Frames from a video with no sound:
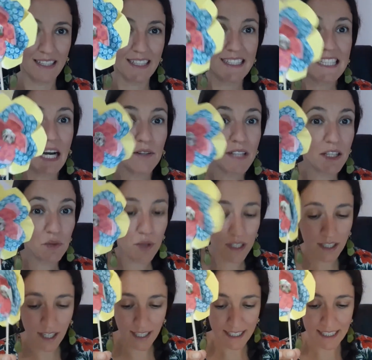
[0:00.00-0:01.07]
Now that we
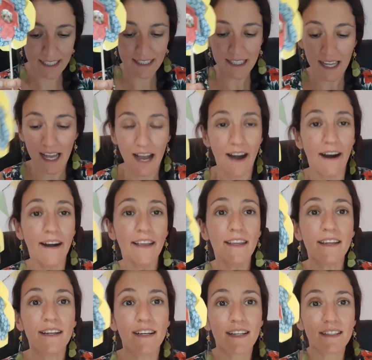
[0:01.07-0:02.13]
got it, I
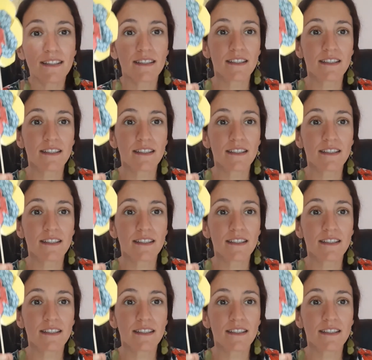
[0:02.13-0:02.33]
cut